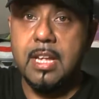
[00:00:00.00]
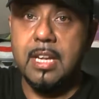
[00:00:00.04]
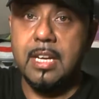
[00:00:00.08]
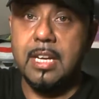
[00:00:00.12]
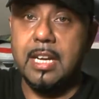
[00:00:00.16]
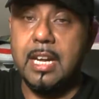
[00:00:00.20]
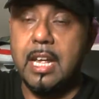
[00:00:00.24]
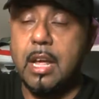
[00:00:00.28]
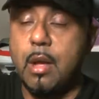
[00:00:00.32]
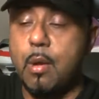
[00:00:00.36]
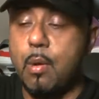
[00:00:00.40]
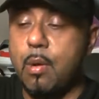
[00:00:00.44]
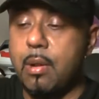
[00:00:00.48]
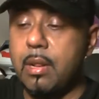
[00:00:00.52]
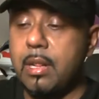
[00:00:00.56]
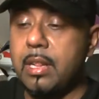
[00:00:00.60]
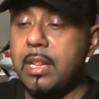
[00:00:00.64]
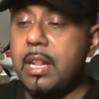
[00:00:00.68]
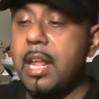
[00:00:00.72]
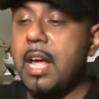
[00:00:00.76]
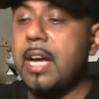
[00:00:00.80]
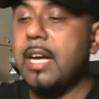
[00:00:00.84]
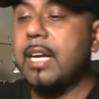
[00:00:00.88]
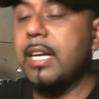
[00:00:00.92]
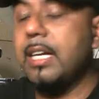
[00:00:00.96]
Now
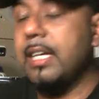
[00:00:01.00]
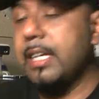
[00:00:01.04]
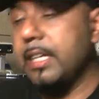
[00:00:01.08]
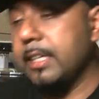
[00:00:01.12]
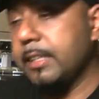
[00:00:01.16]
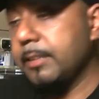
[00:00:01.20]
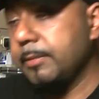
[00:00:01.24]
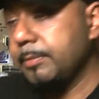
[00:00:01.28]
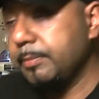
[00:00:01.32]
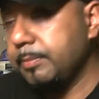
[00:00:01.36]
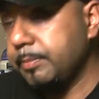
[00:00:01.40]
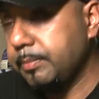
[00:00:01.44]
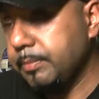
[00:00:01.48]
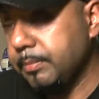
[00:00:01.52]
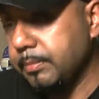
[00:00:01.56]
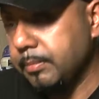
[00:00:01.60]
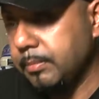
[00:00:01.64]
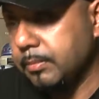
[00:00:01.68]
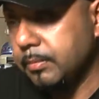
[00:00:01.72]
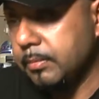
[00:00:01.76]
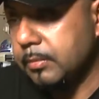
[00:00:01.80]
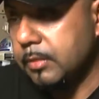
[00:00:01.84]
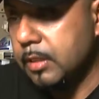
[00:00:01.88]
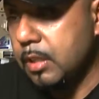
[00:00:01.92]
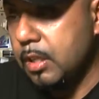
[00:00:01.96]
luckily
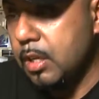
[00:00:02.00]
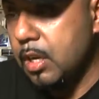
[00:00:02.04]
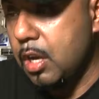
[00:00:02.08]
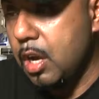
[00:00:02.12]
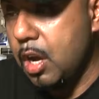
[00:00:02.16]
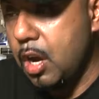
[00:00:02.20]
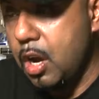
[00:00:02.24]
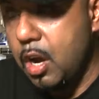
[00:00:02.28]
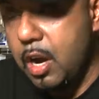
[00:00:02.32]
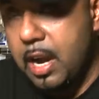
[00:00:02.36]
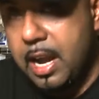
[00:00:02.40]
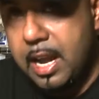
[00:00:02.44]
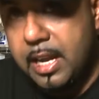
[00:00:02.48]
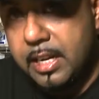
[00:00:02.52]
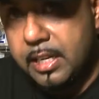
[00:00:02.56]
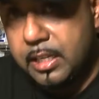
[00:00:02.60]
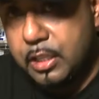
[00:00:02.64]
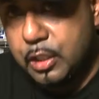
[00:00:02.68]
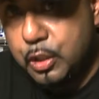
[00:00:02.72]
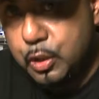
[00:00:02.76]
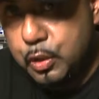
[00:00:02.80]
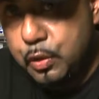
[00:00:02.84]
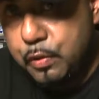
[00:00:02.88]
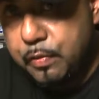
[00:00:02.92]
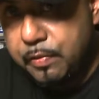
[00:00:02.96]
I had a
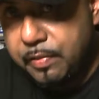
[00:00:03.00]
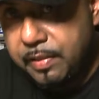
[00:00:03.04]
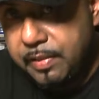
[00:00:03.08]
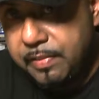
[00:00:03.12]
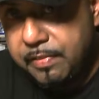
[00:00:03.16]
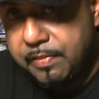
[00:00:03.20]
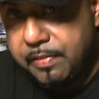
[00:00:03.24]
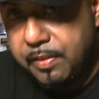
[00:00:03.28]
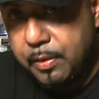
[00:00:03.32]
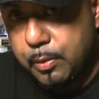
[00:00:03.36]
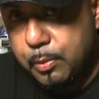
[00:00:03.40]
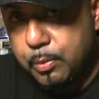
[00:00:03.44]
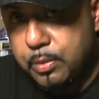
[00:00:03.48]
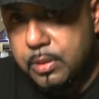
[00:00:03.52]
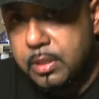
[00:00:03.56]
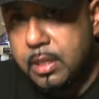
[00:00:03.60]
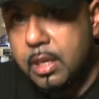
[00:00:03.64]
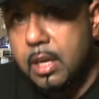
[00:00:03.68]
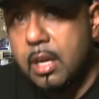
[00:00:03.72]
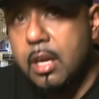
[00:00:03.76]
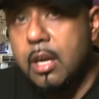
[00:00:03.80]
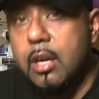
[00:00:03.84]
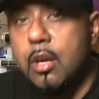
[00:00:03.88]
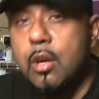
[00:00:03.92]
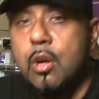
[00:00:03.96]
UV
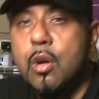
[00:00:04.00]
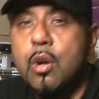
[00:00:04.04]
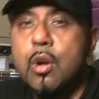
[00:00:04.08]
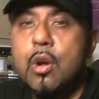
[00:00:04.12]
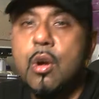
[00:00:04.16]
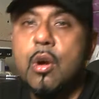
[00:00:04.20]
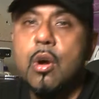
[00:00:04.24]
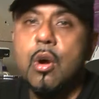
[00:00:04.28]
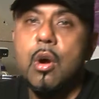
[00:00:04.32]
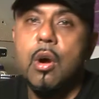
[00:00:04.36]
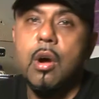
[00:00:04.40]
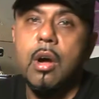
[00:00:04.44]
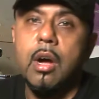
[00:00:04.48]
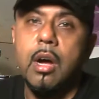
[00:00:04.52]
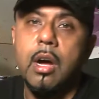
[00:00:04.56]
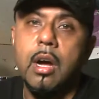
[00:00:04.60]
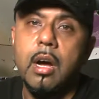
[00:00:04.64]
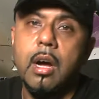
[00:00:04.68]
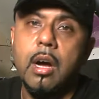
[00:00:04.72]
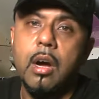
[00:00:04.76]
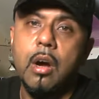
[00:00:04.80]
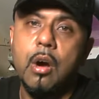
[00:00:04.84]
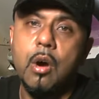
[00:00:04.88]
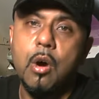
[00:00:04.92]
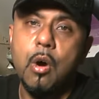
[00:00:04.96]
filter
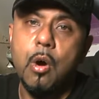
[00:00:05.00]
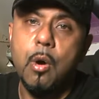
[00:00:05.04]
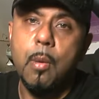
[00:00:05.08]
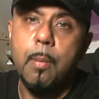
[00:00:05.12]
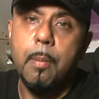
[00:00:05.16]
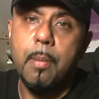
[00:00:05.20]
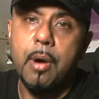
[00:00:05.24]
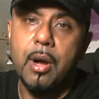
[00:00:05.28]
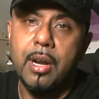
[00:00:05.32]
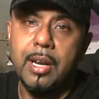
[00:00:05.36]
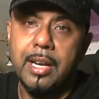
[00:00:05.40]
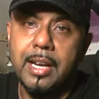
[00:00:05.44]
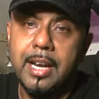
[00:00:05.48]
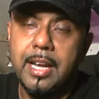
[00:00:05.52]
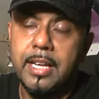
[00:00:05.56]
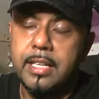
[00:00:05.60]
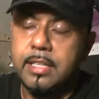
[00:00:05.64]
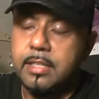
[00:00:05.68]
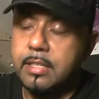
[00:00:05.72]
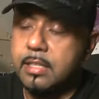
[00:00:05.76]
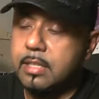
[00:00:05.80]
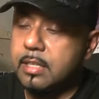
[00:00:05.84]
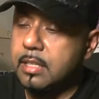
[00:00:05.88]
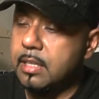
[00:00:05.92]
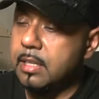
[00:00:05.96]
on my
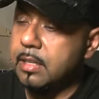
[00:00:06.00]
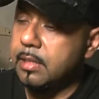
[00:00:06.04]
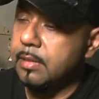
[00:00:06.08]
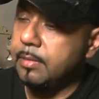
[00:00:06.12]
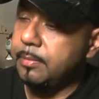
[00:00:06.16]
lens,